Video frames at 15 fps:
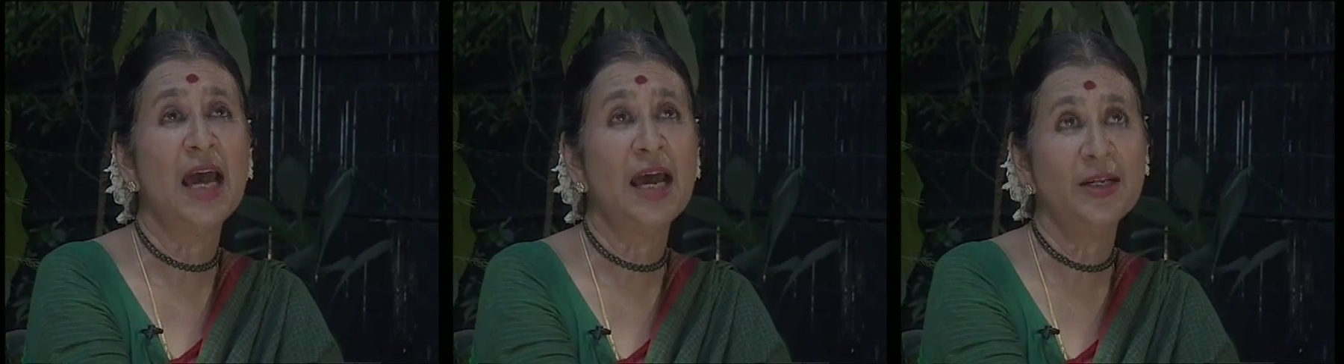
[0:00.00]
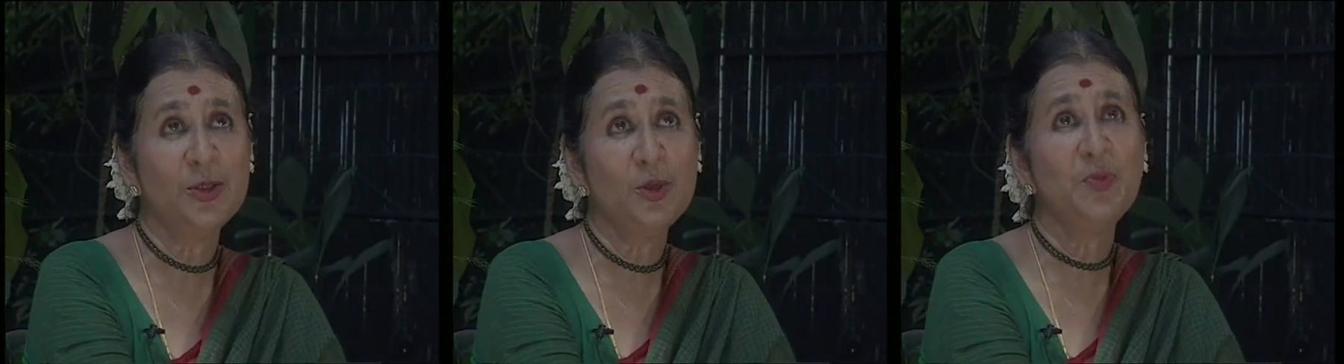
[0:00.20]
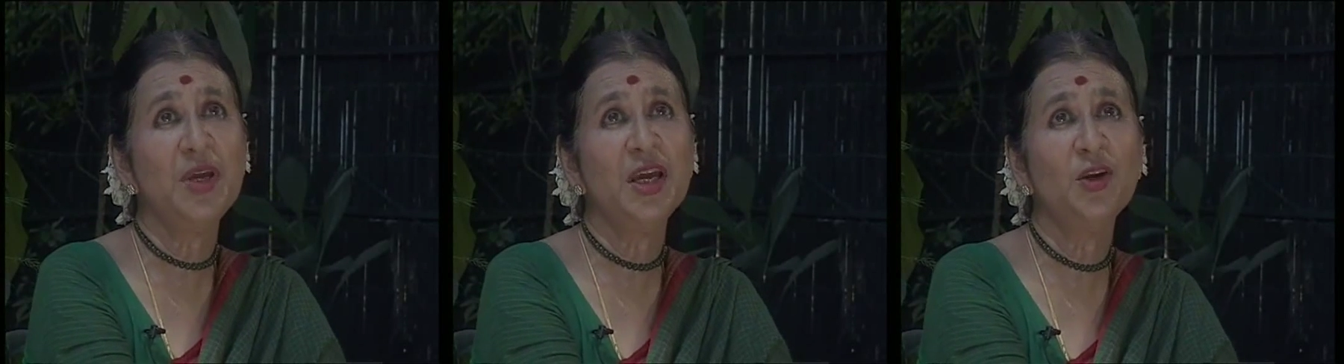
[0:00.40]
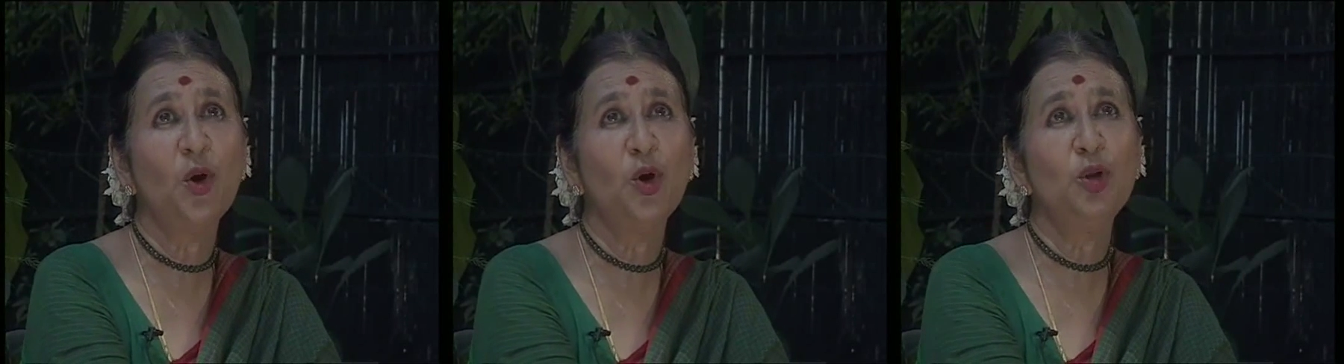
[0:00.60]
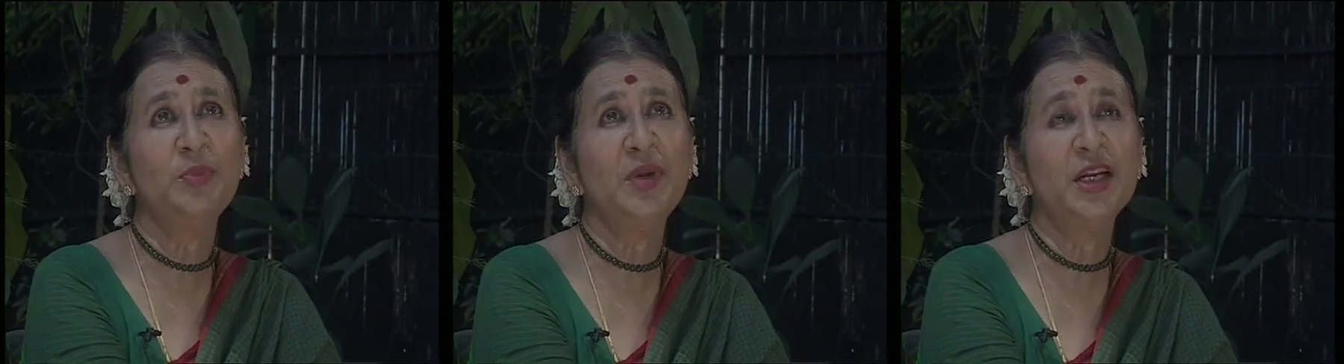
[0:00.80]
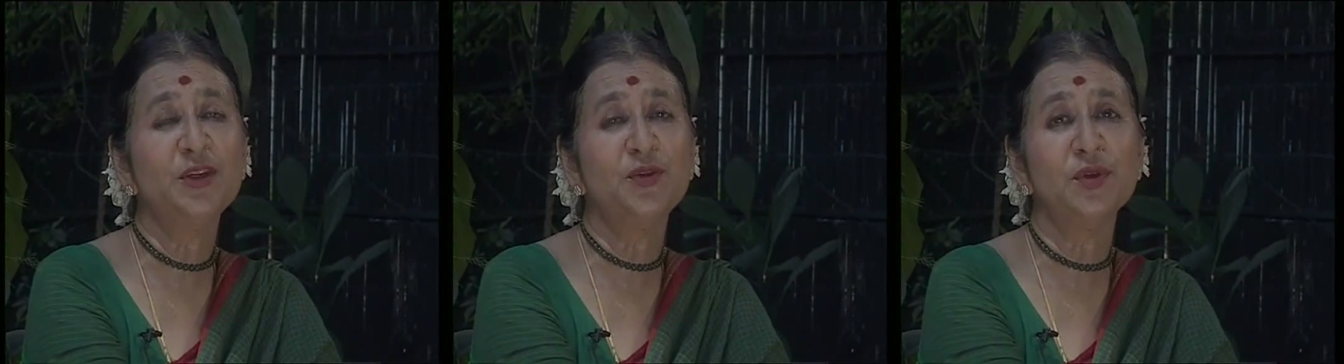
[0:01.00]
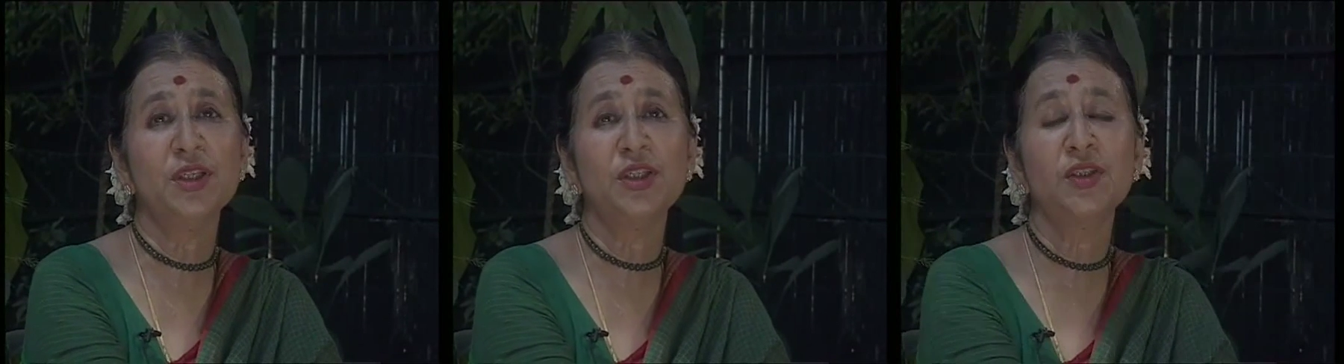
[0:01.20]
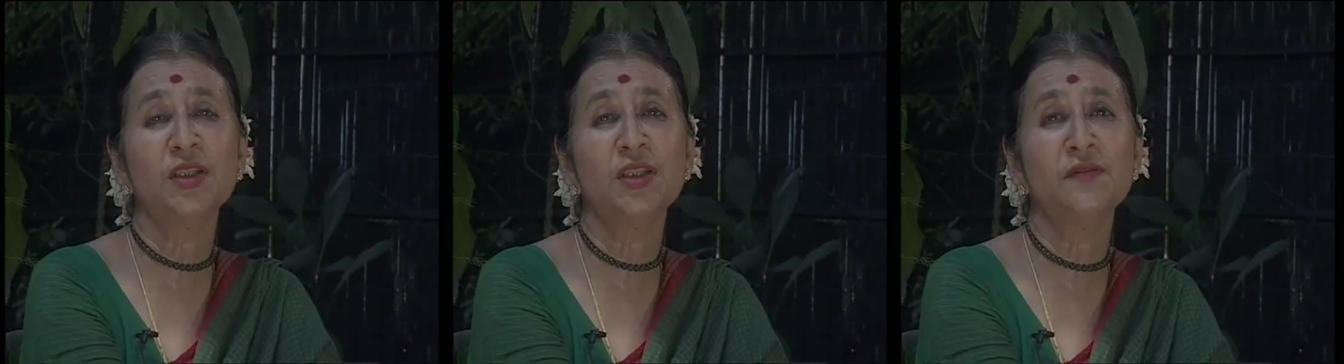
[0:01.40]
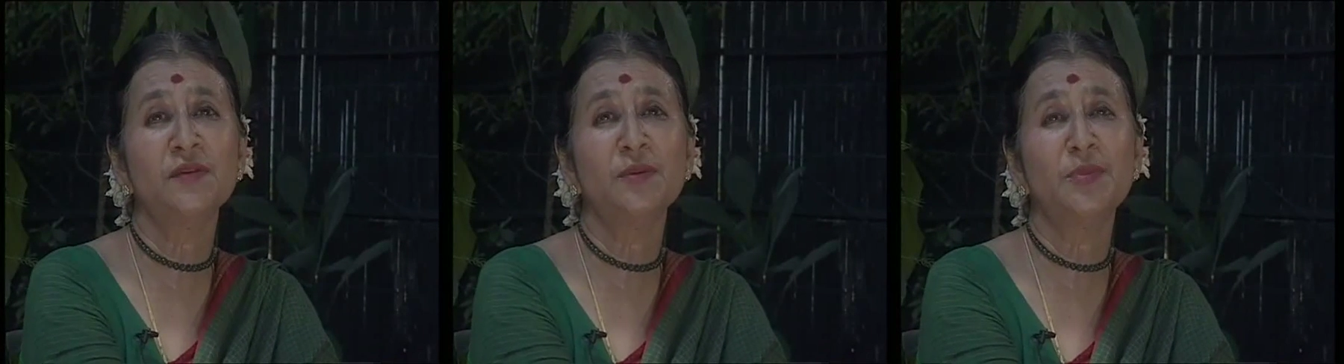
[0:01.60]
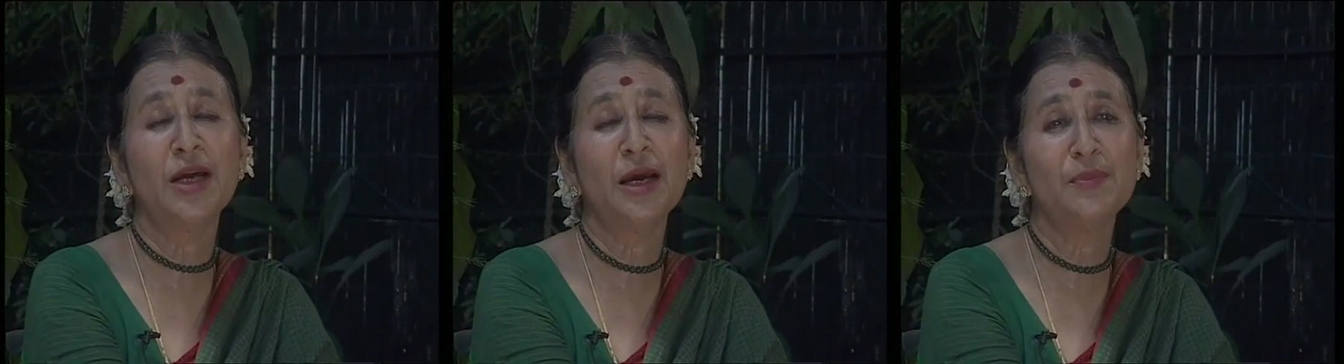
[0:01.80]
had to be an all-male tradition if
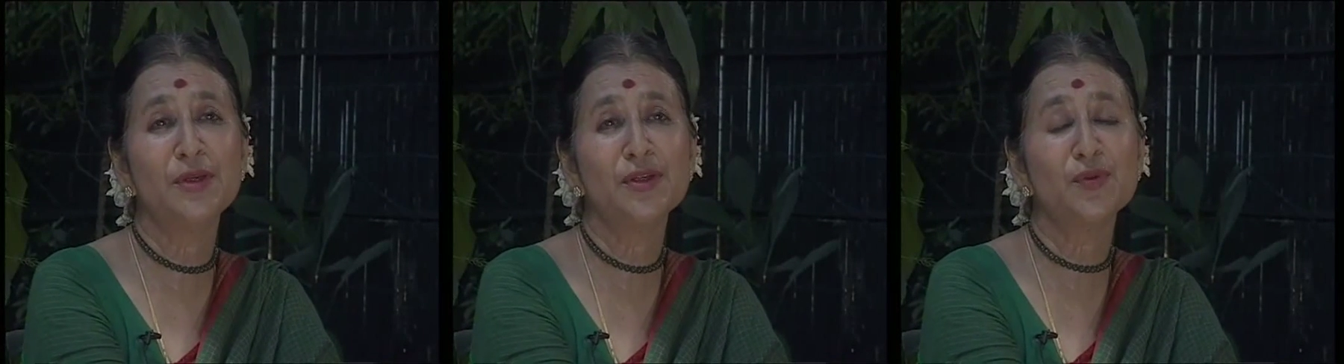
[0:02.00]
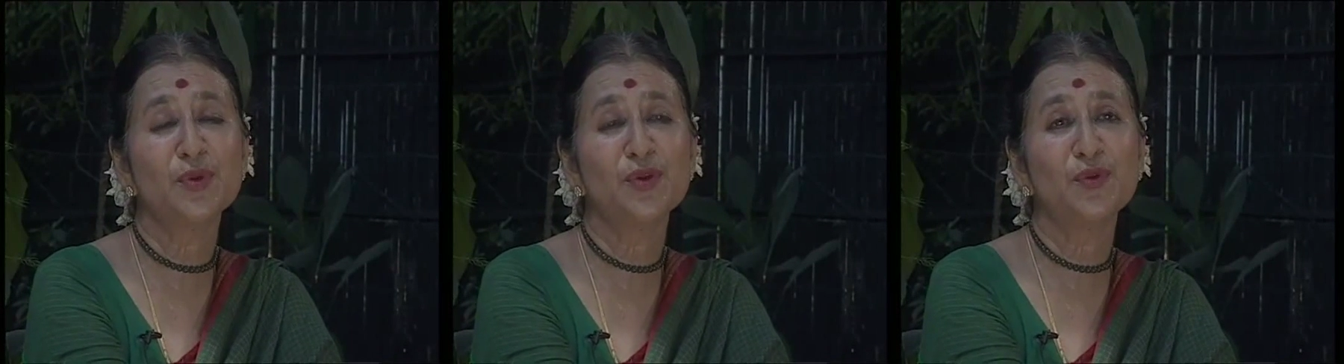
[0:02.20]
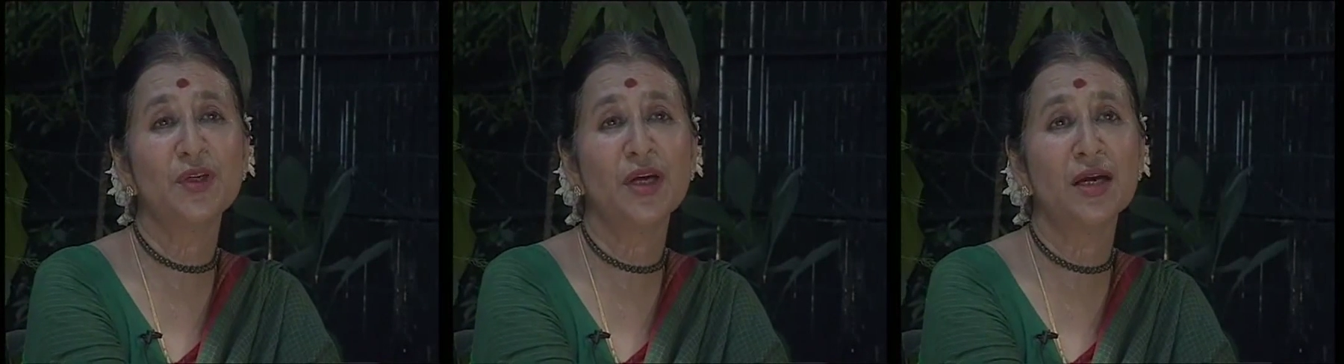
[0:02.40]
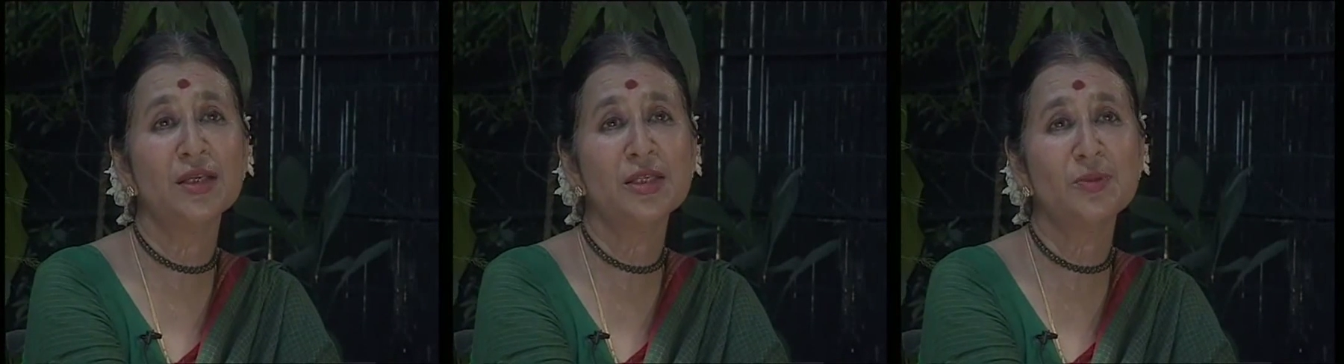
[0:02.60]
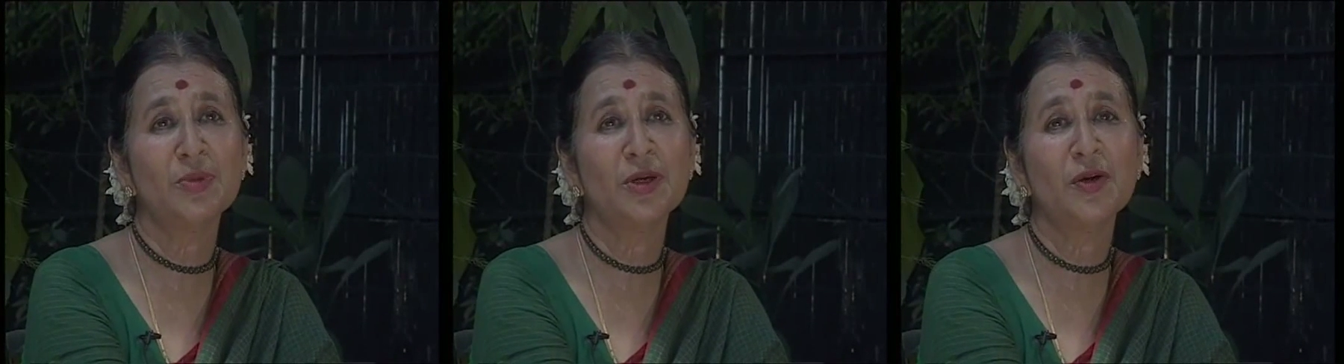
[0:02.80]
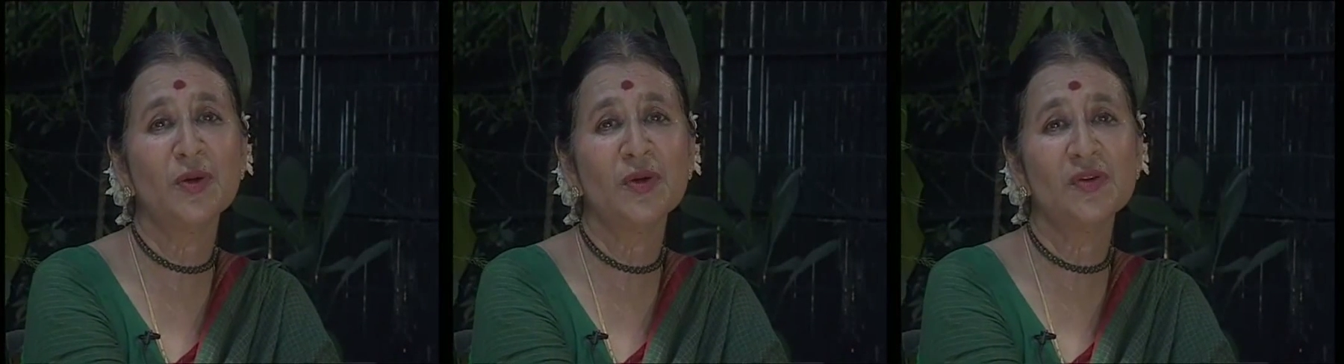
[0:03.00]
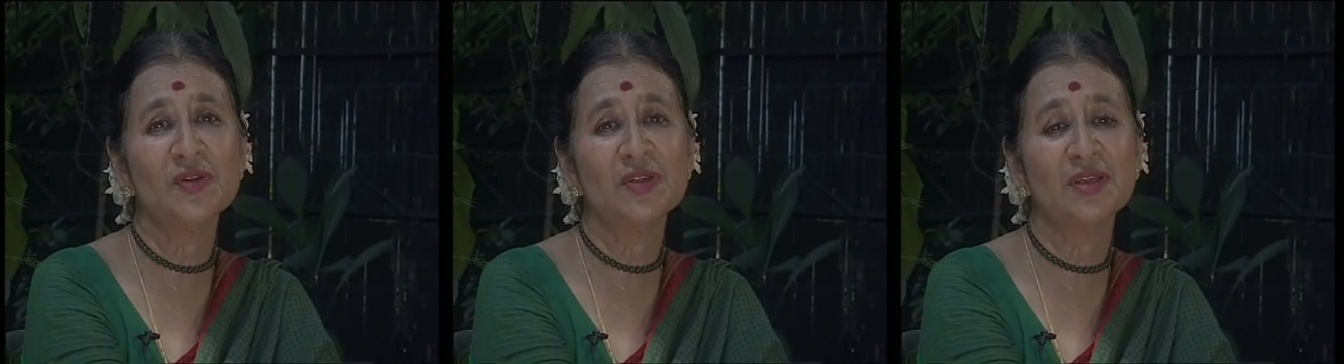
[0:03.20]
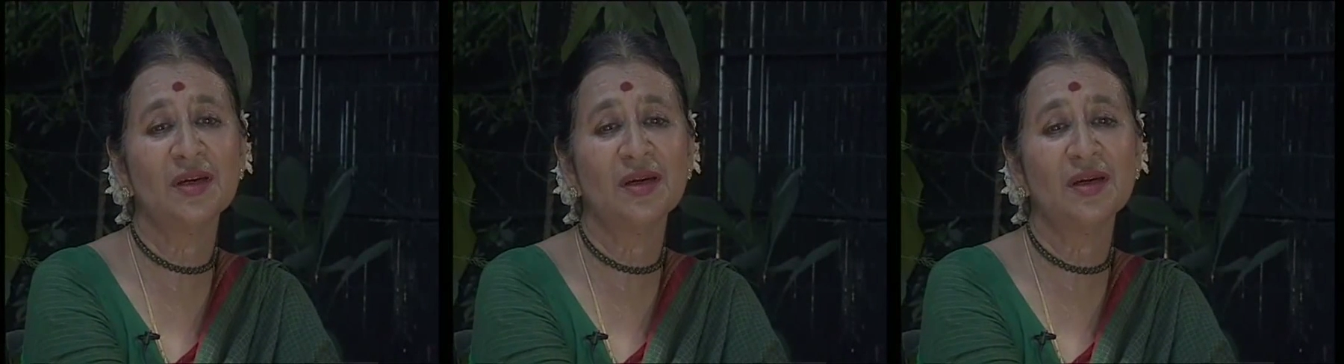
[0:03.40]
the Brahmins were to dance, because